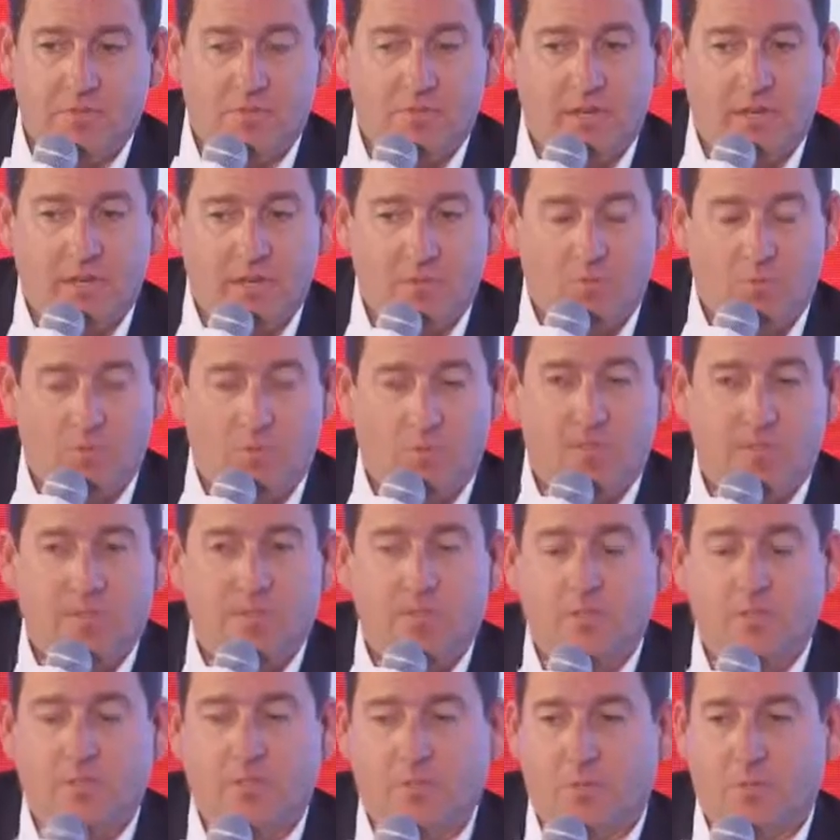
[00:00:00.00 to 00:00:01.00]
of covered
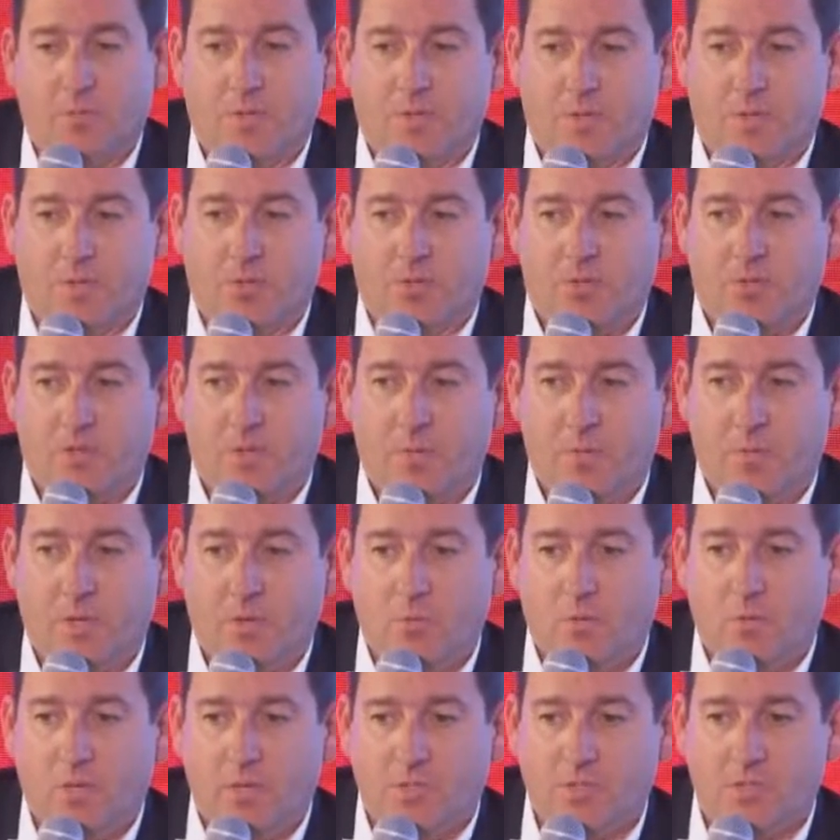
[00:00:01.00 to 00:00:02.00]
that one a little bit
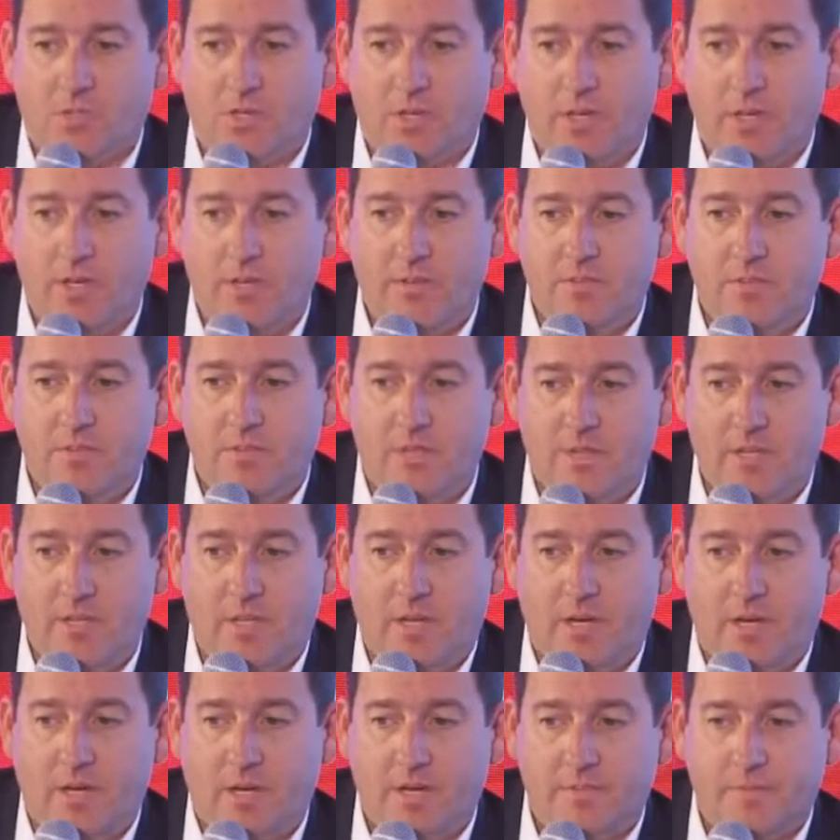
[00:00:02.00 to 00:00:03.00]
earlier. I mean, I will say
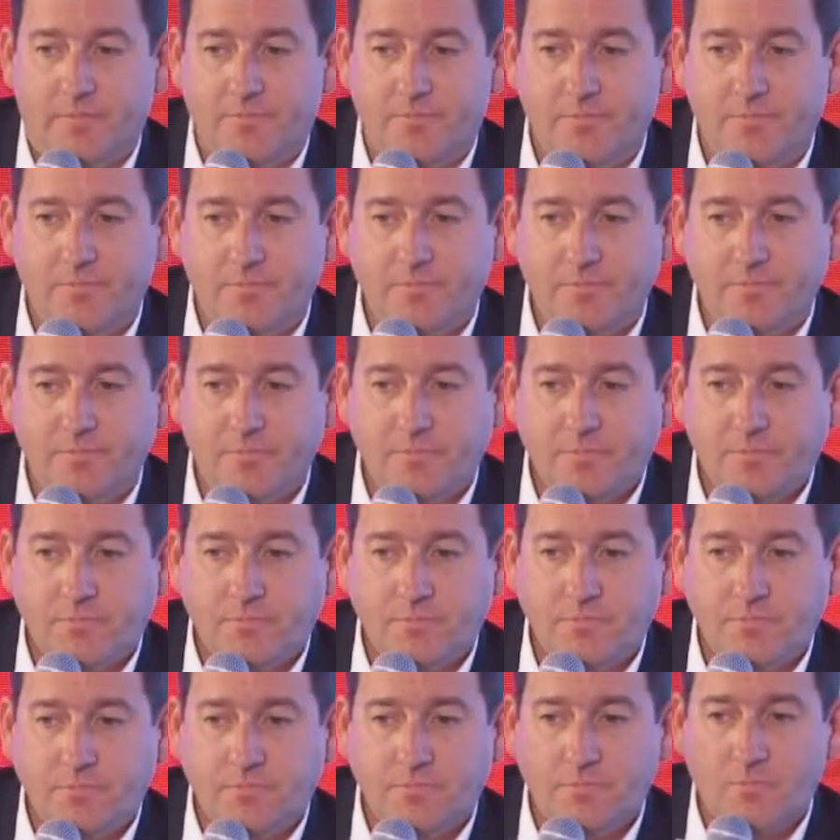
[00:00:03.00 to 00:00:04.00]
the uh,
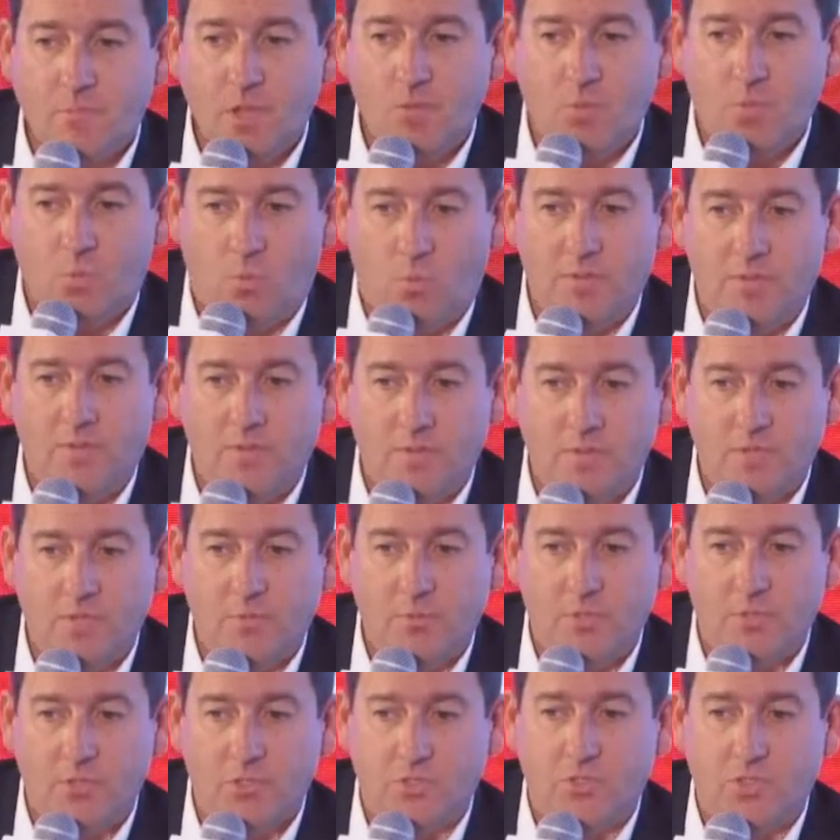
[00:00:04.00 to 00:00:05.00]
the
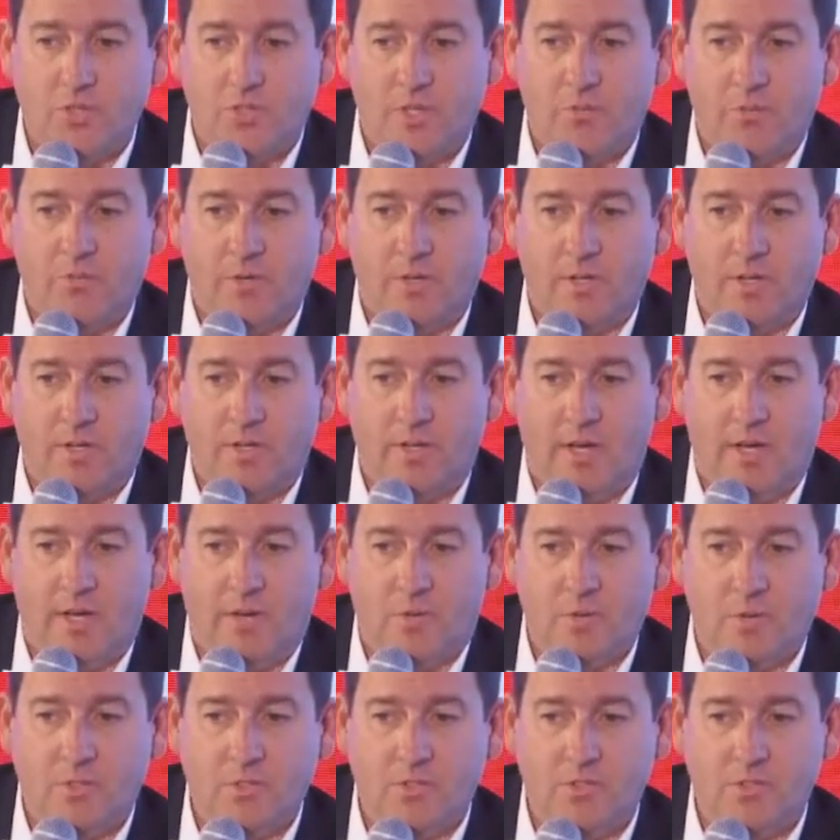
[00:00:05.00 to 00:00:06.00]
one thing that we're seeing
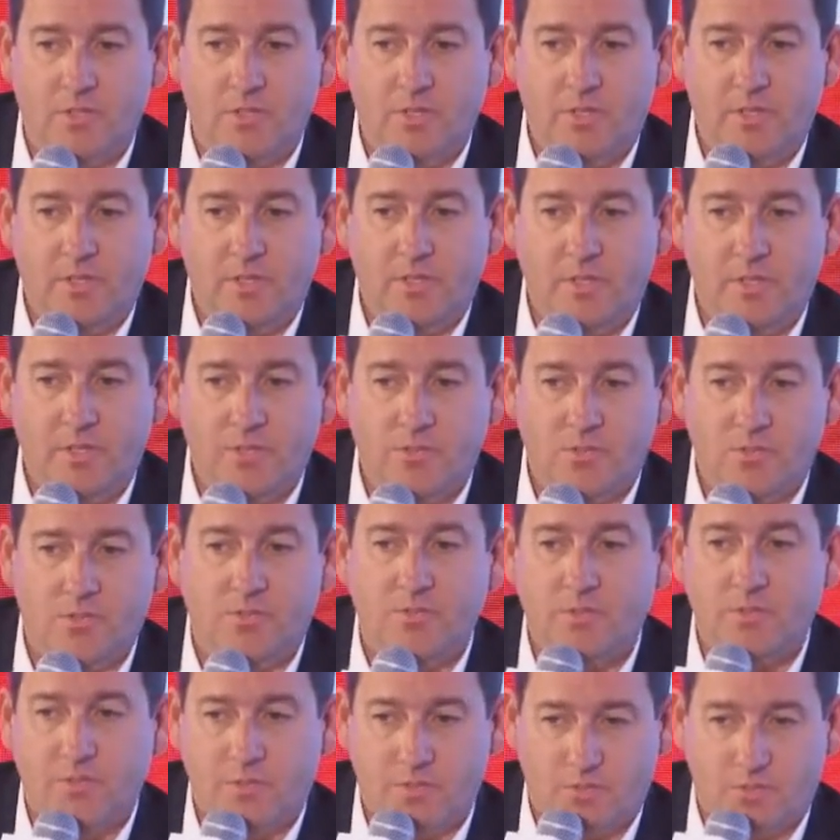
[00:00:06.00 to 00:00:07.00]
right now is the
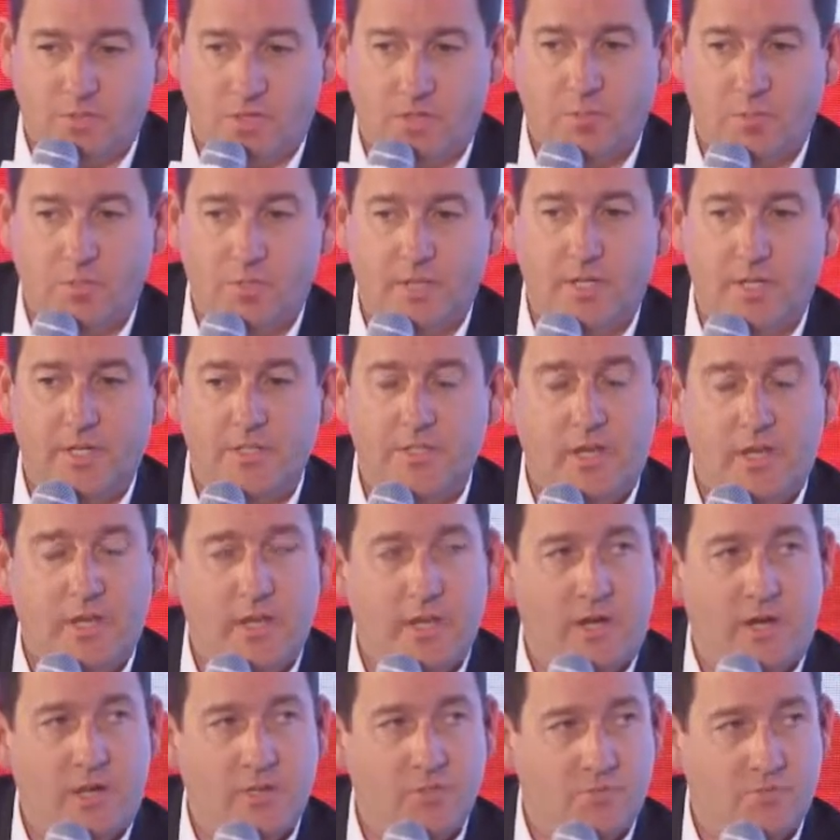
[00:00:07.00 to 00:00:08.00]
is it's kind of
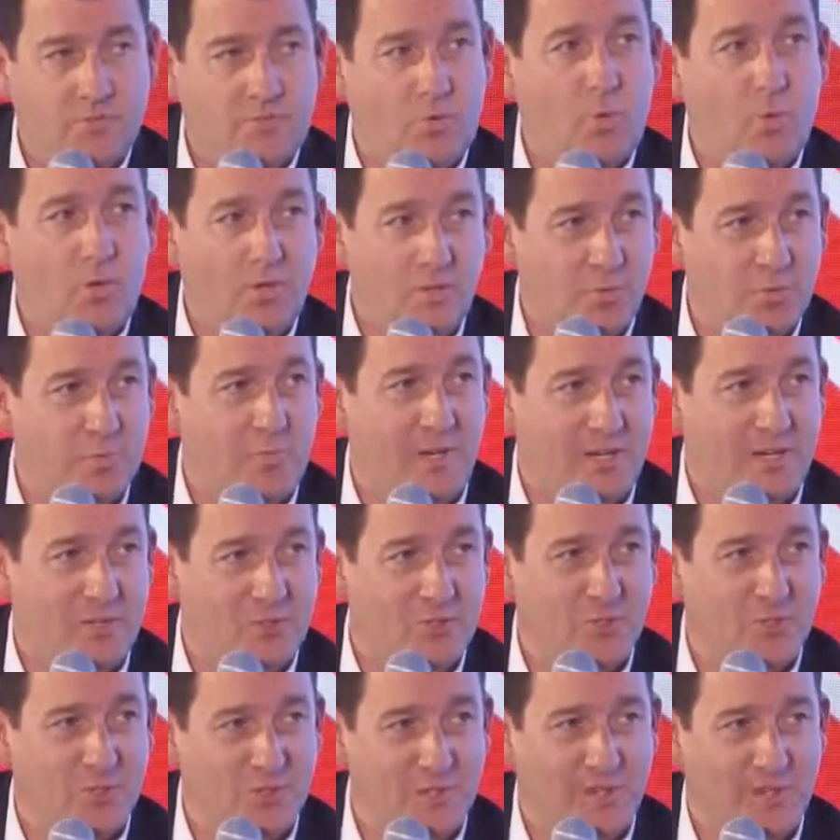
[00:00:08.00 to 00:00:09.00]
related to AI's
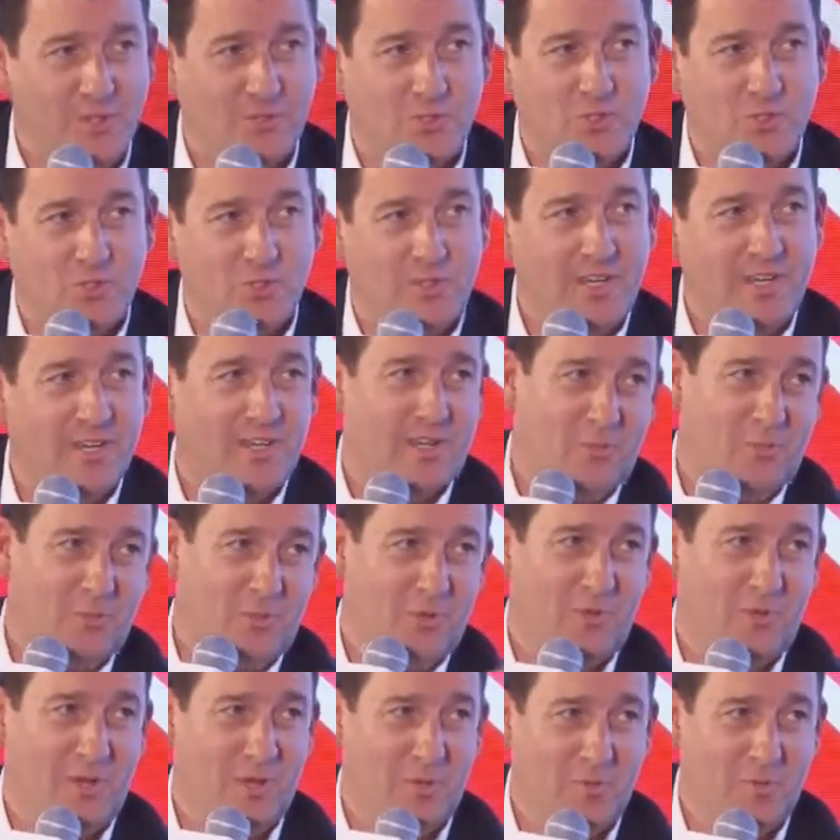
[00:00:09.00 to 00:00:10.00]
voice. Back to Alexa
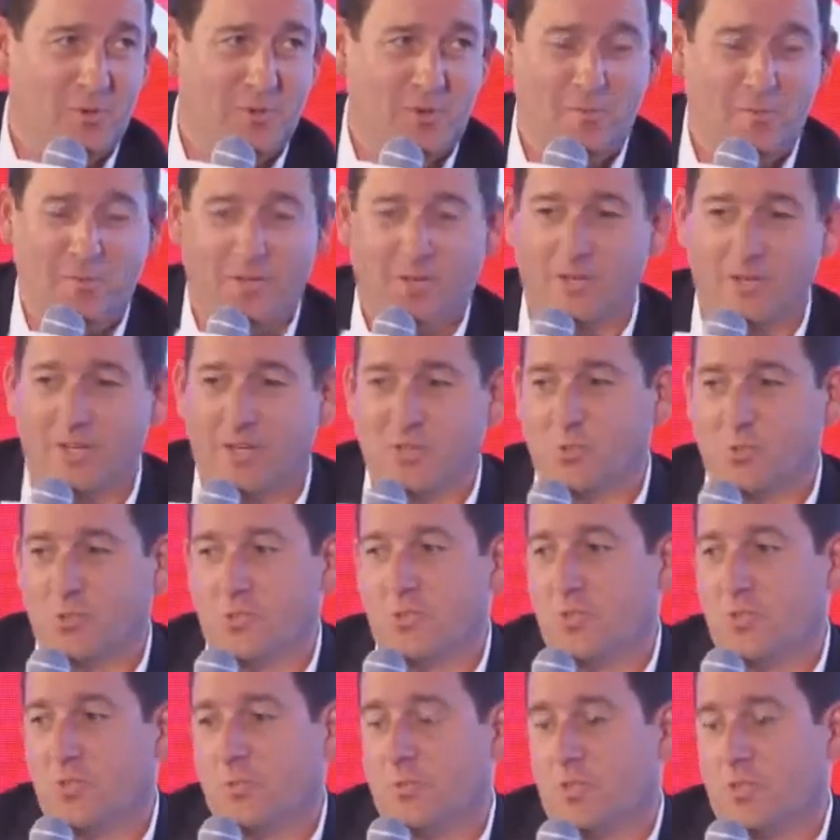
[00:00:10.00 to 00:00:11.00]
again. I won't hammer on
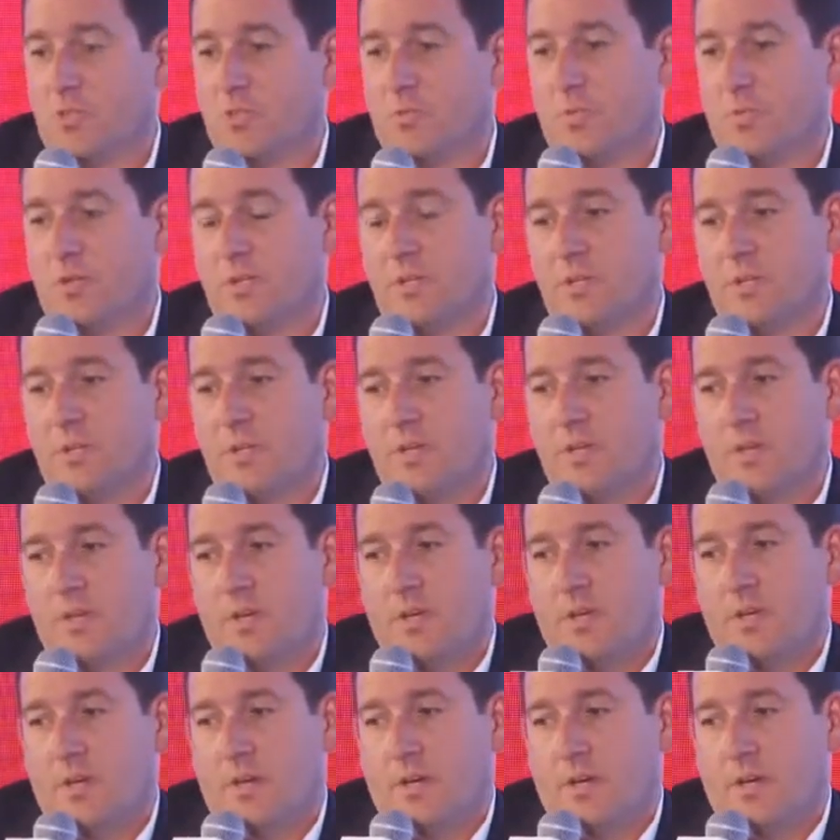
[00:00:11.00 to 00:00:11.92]
about Alexa too much, but